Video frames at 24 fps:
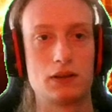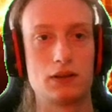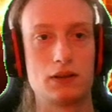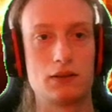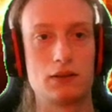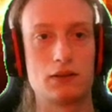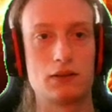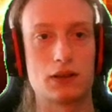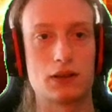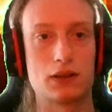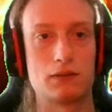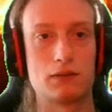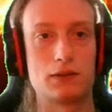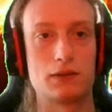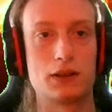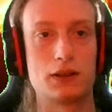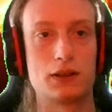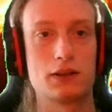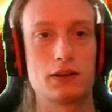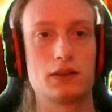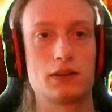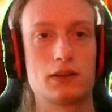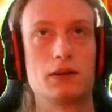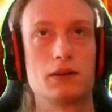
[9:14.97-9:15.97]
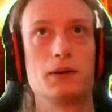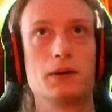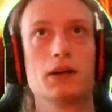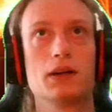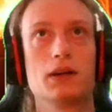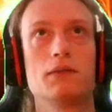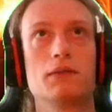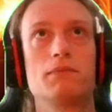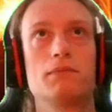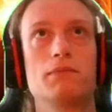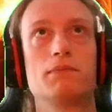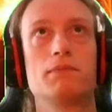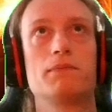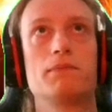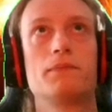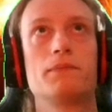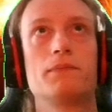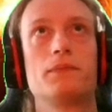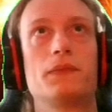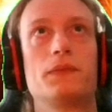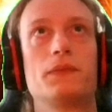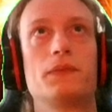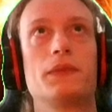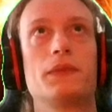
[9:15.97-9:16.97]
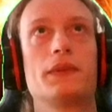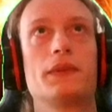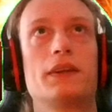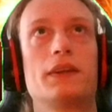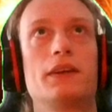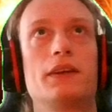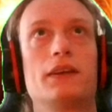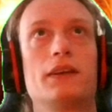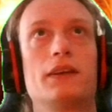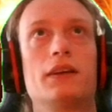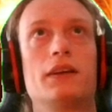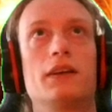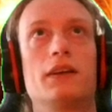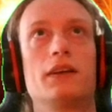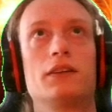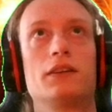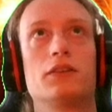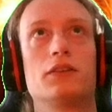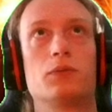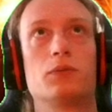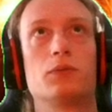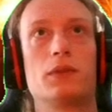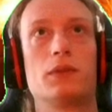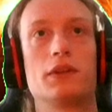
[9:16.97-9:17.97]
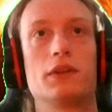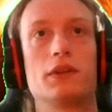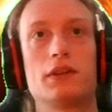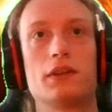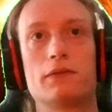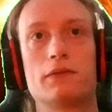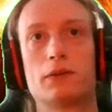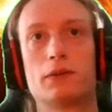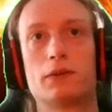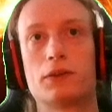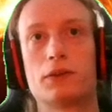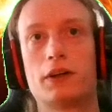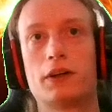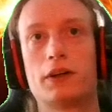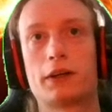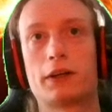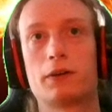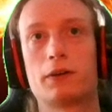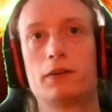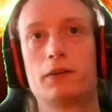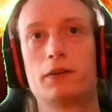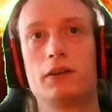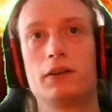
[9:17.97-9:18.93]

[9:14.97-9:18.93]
If I can find it, there we are. Just with the default icon, you